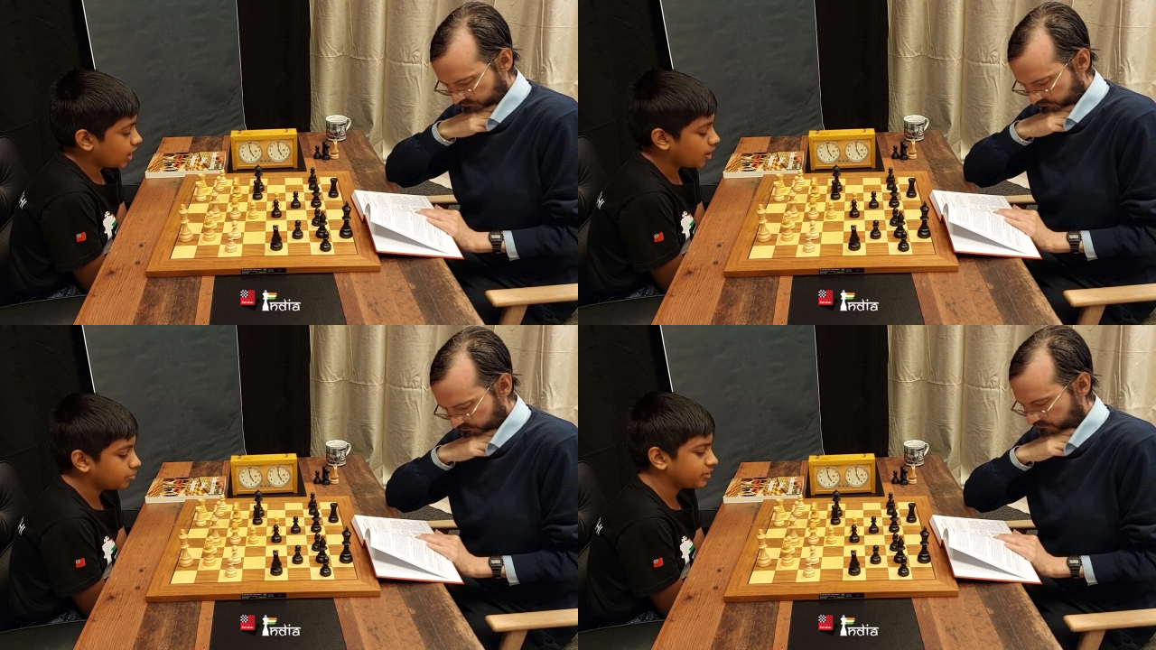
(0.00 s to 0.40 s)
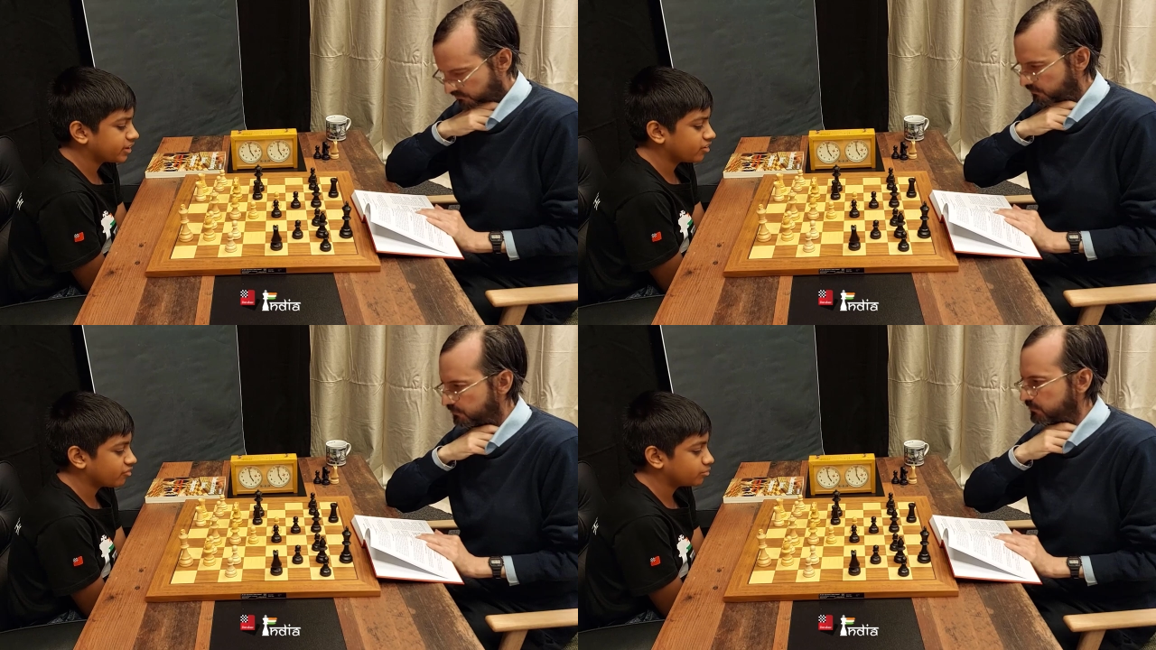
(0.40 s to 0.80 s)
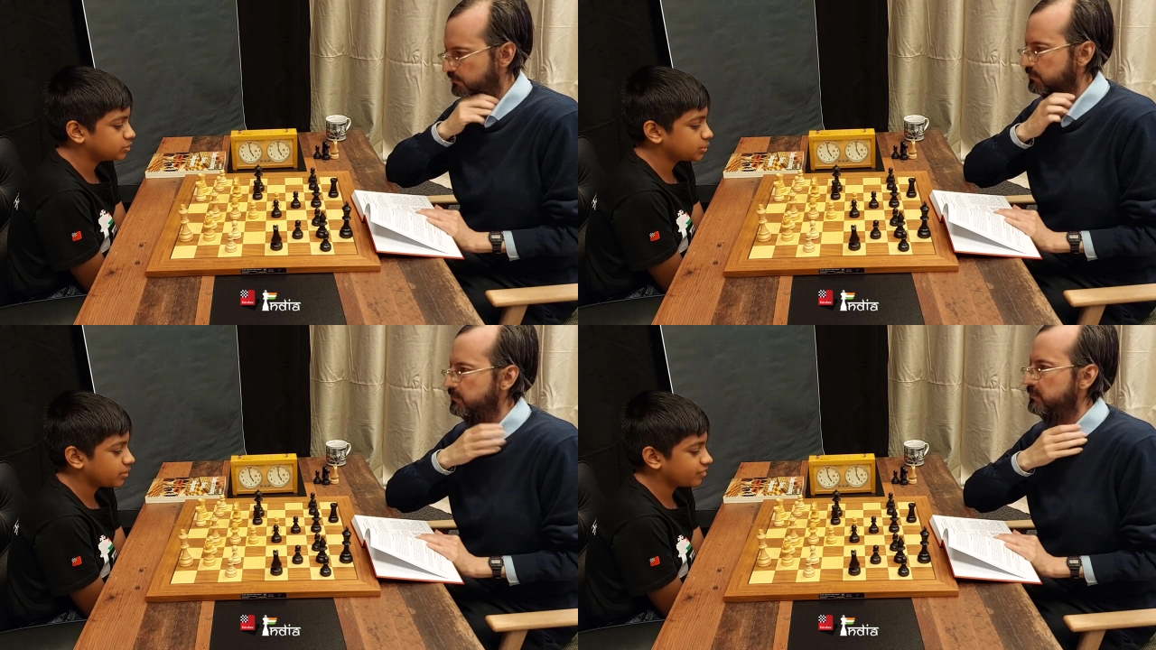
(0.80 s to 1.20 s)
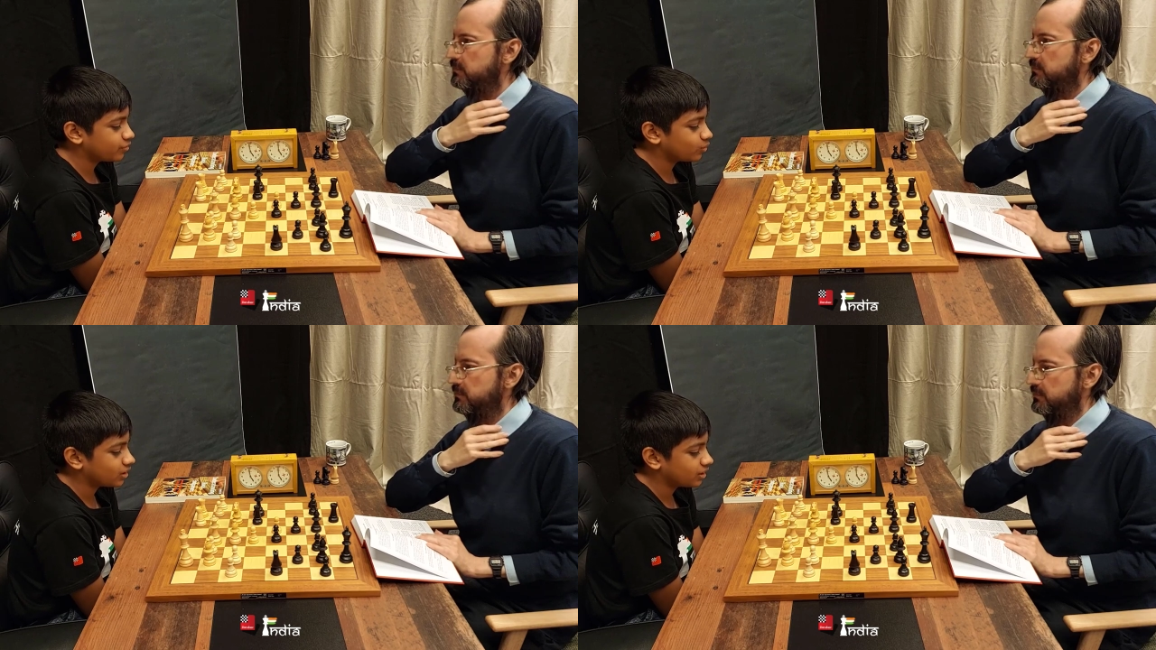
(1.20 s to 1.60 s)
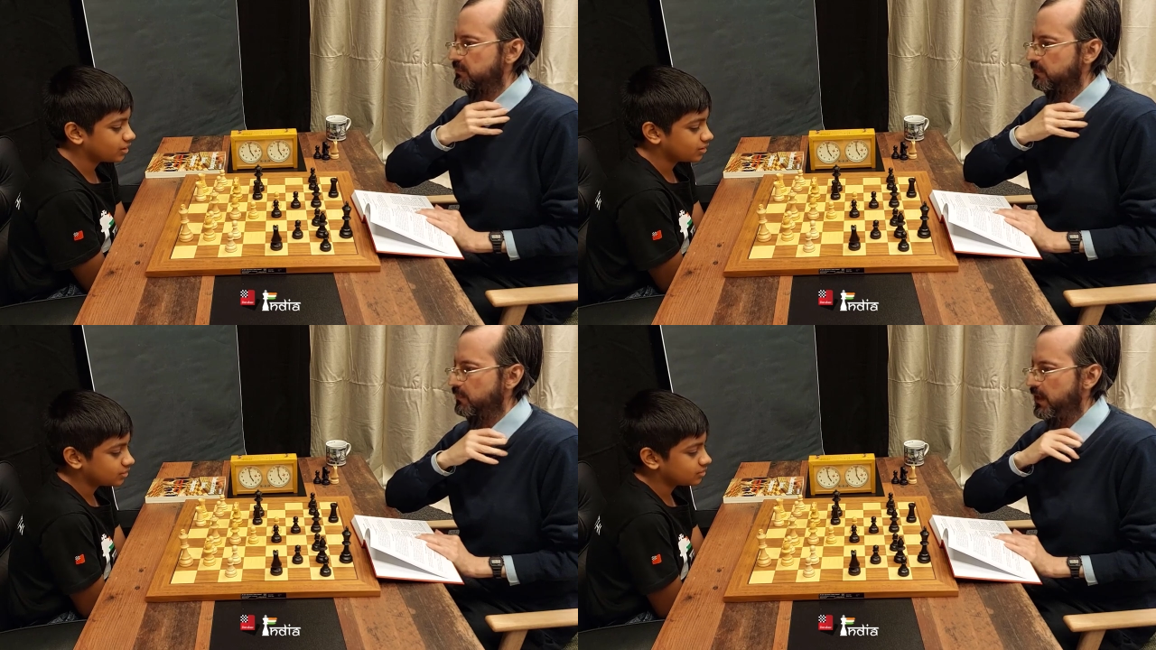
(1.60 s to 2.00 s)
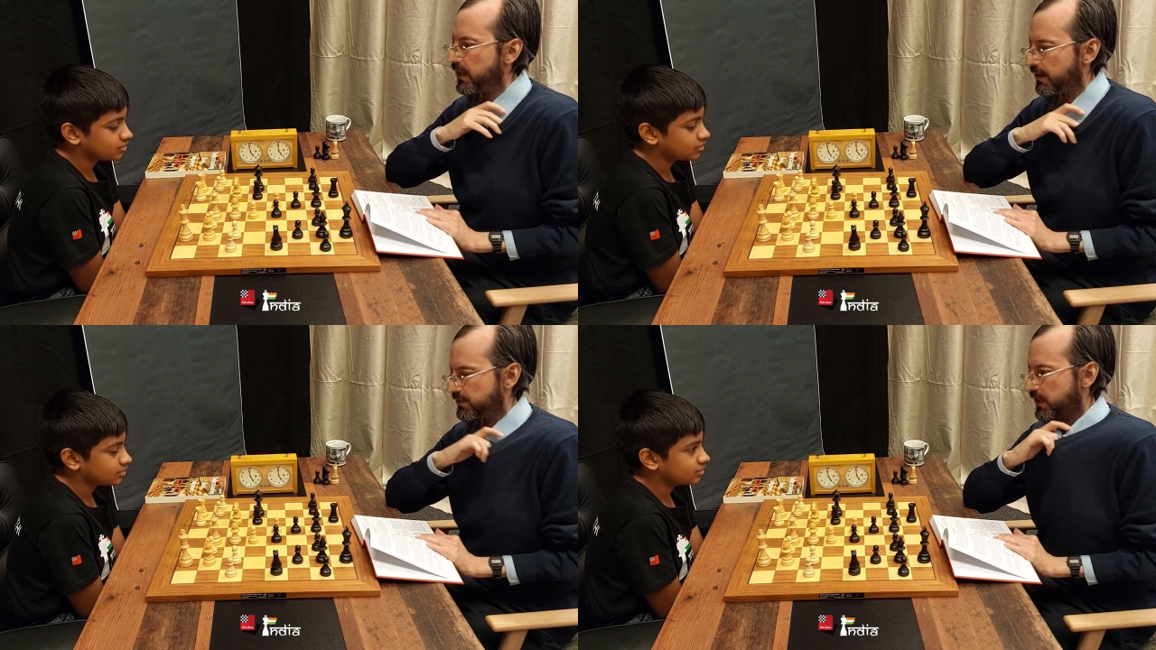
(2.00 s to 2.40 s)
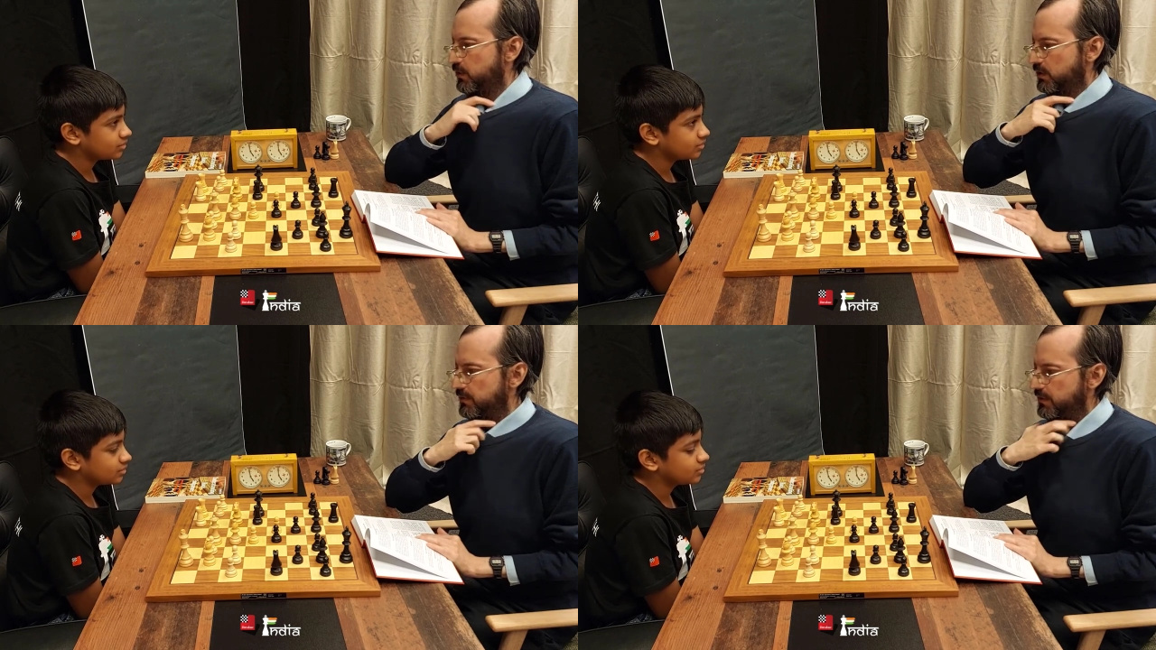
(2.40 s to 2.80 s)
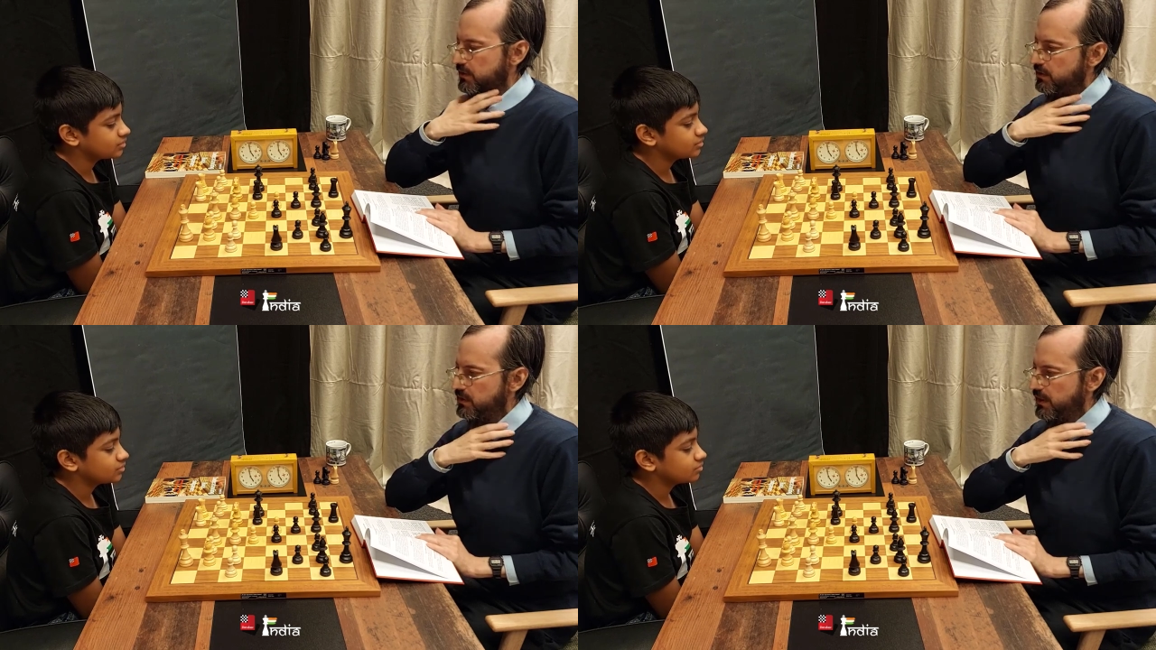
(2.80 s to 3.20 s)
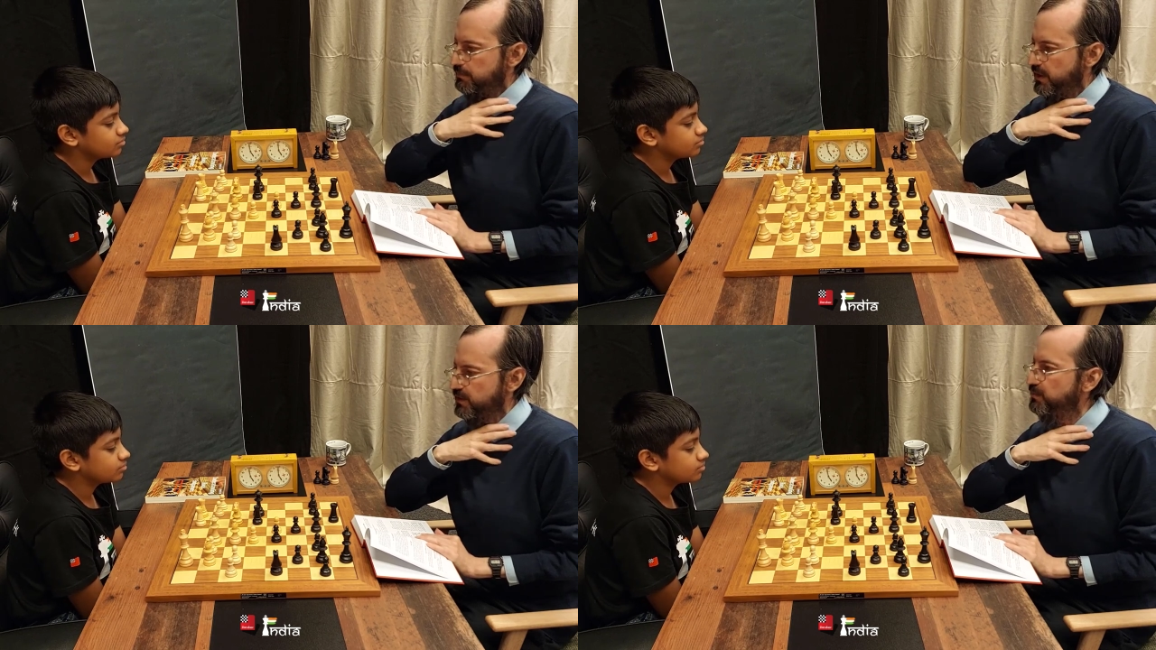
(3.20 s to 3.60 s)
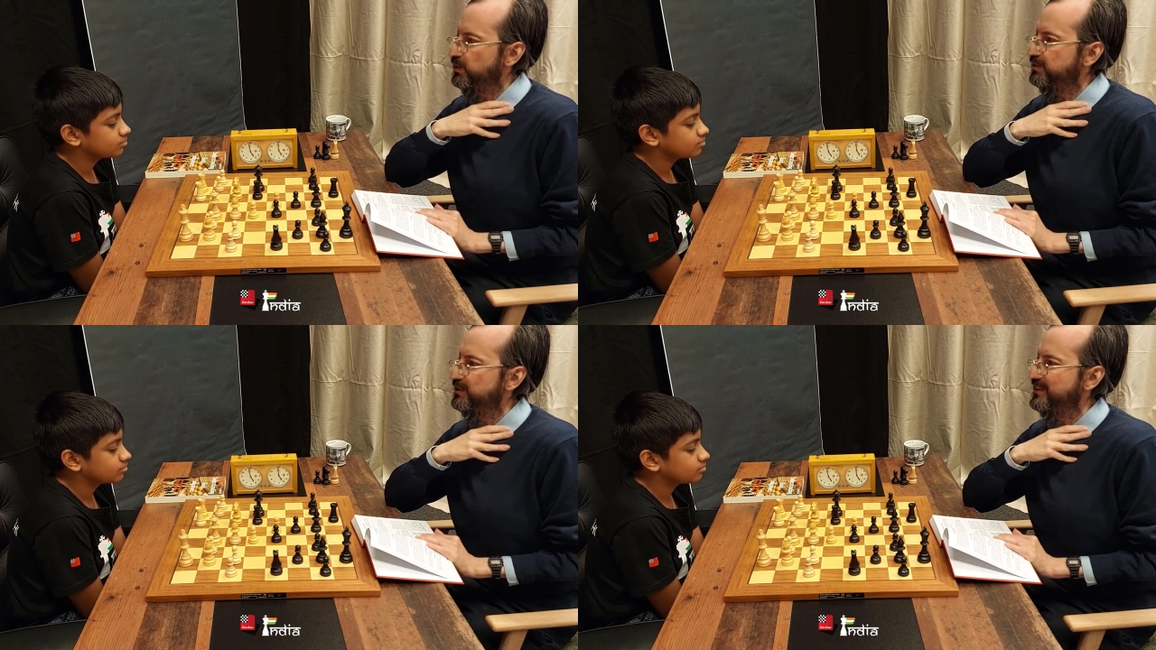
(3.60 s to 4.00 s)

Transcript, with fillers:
Speaker 1: I'm thinking of bishop f4.
Speaker 2: Yeah, very good. This is second best move.